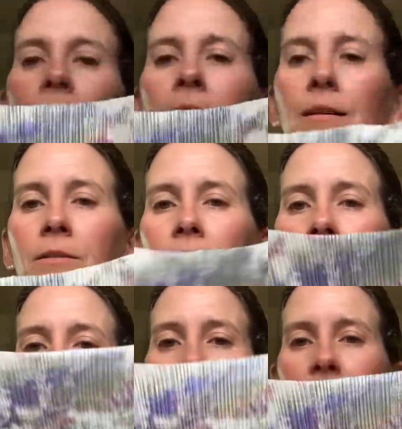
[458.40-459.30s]
and
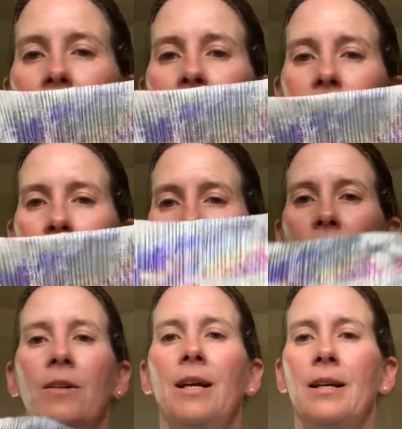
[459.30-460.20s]
the material. So
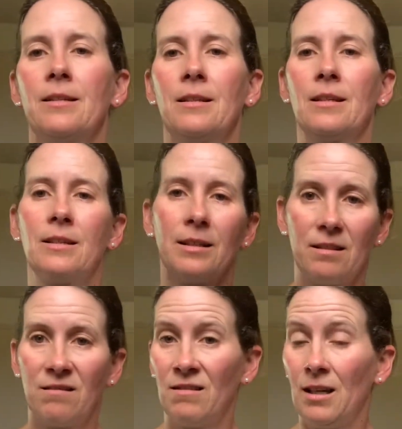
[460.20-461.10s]
yes, this
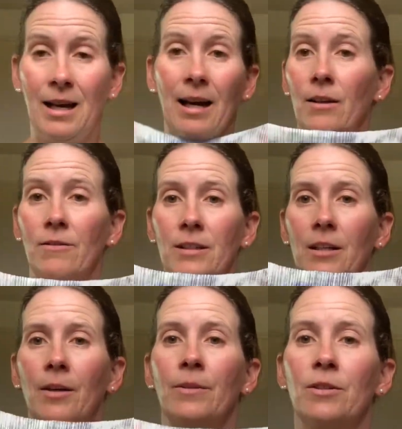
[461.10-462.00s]
is, I already
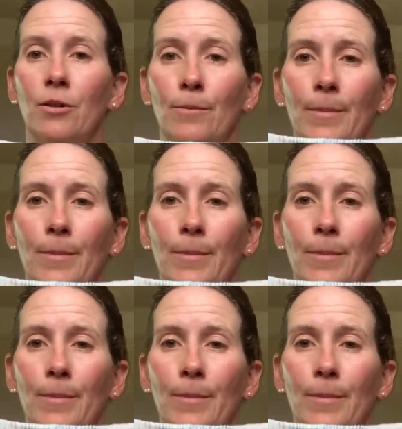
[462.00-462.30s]
know it's too